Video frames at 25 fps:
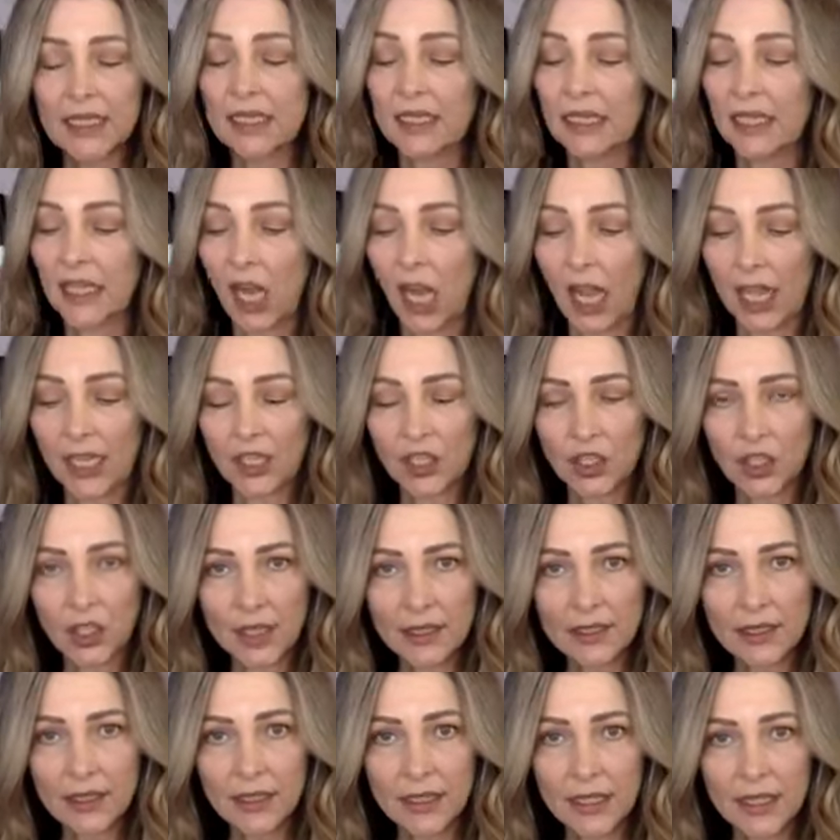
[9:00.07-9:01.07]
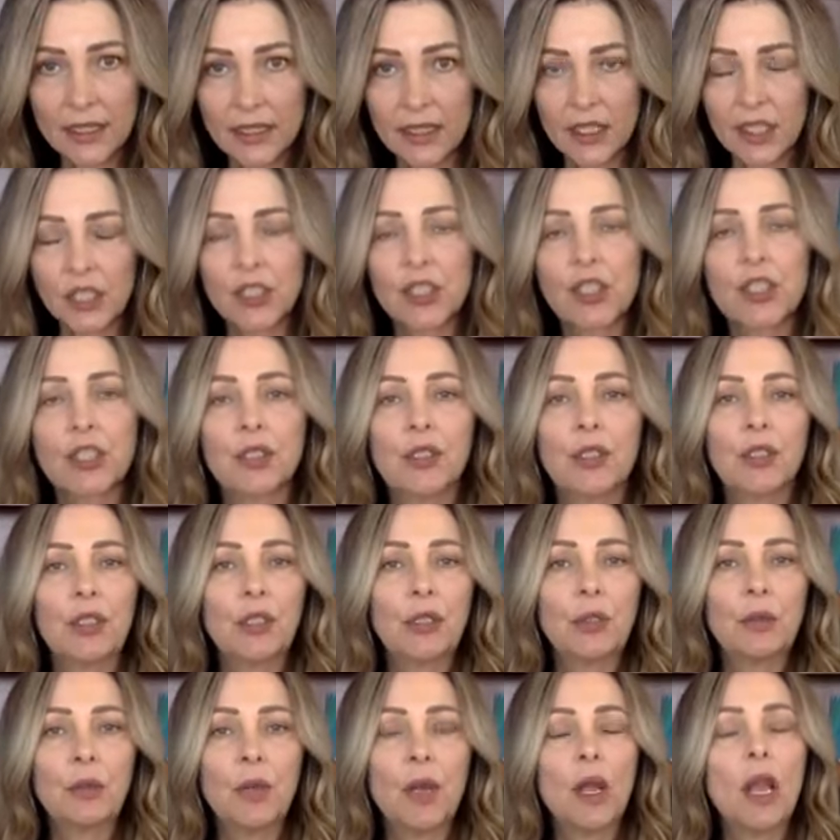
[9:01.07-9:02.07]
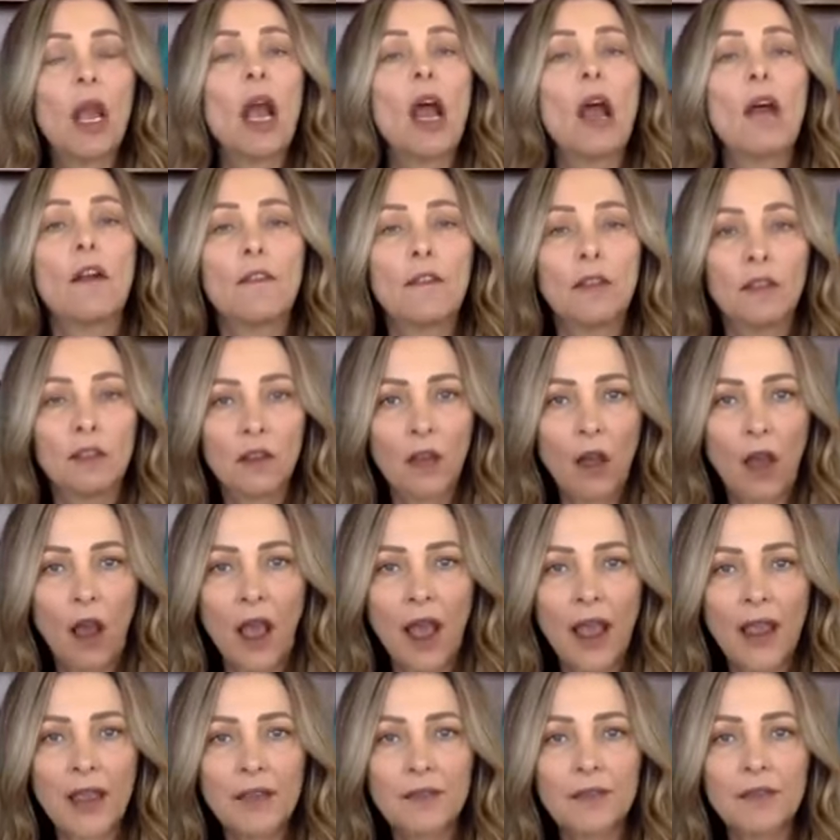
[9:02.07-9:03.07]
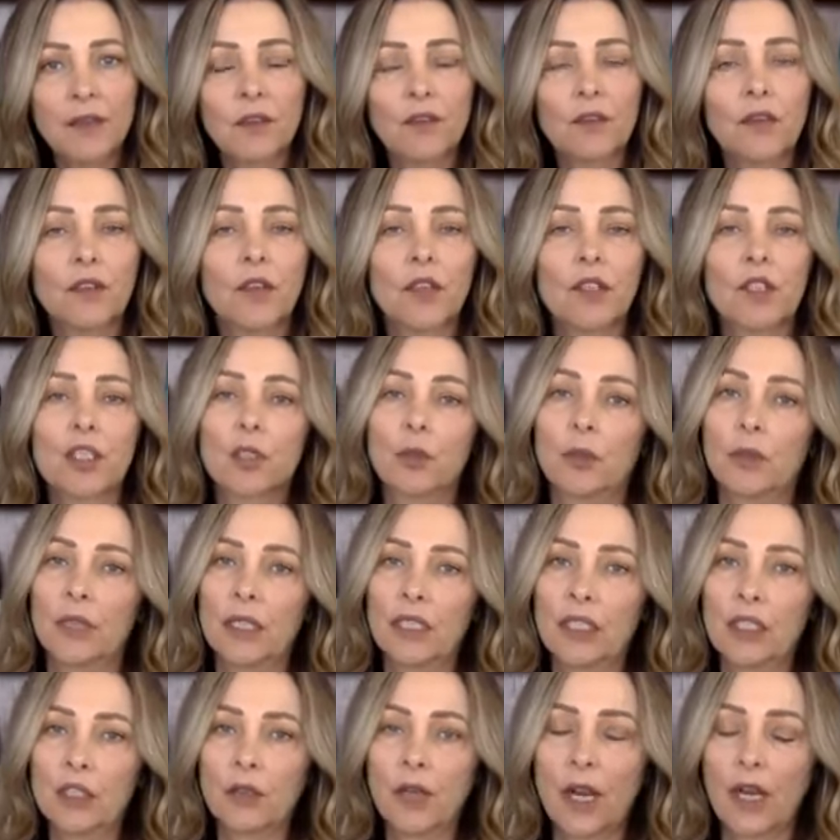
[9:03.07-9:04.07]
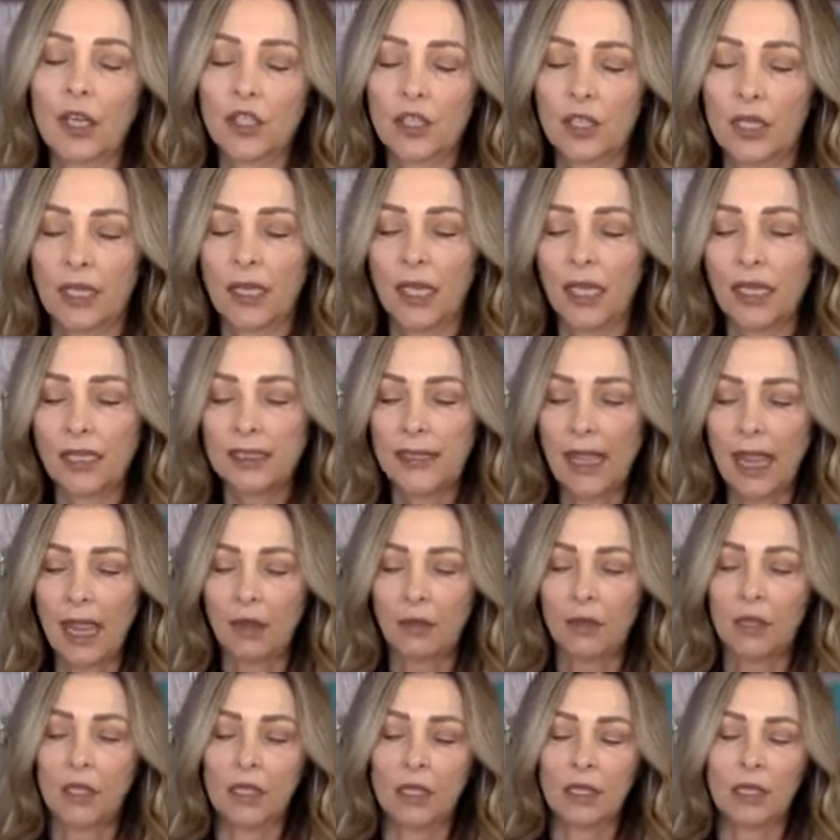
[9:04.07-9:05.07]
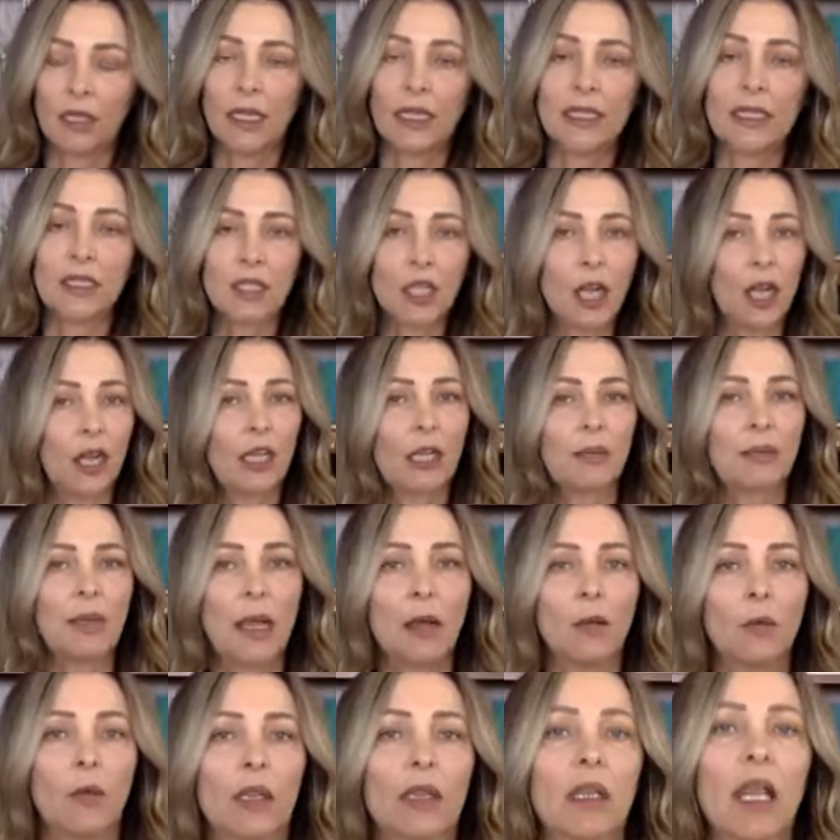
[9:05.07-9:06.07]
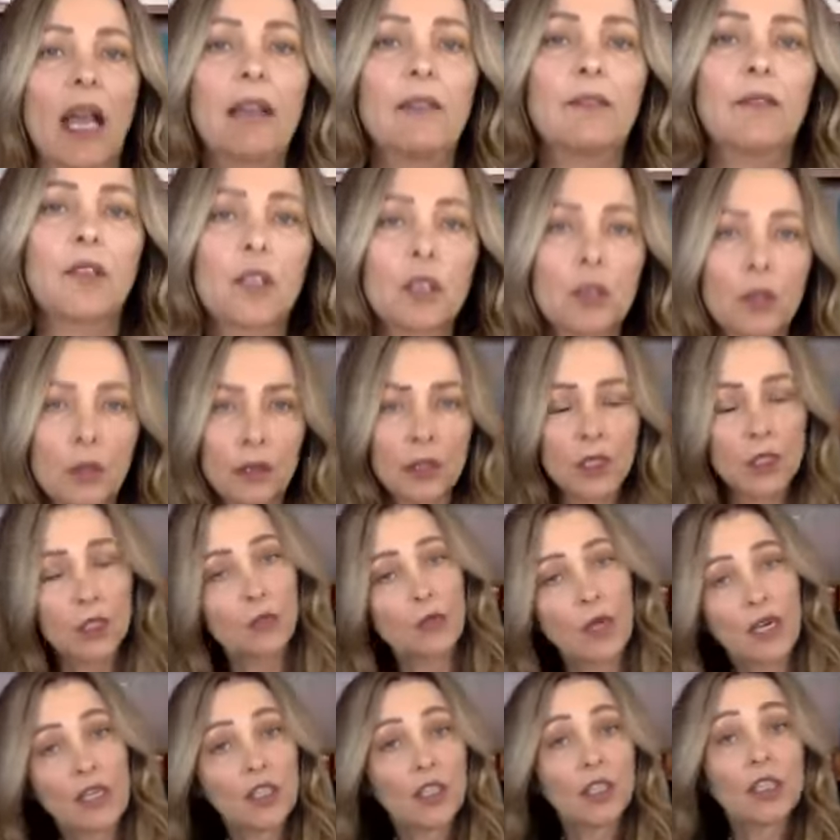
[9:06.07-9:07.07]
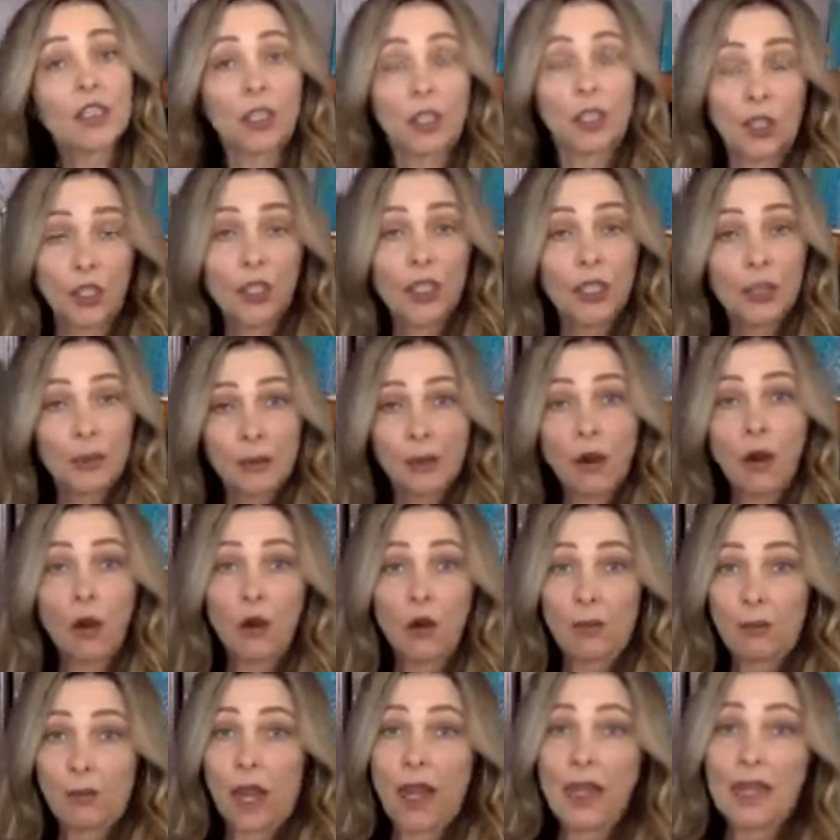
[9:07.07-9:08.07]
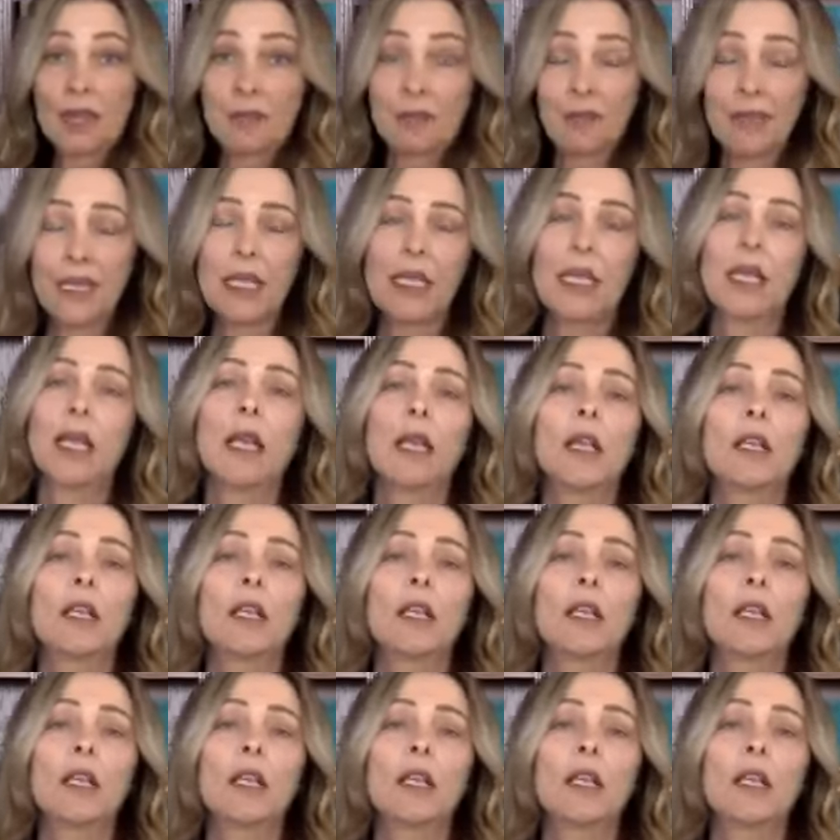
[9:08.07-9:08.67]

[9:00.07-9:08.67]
that I just listed to you, live virtual instruction. Now, let's talk about what live virtual instruction could or might be.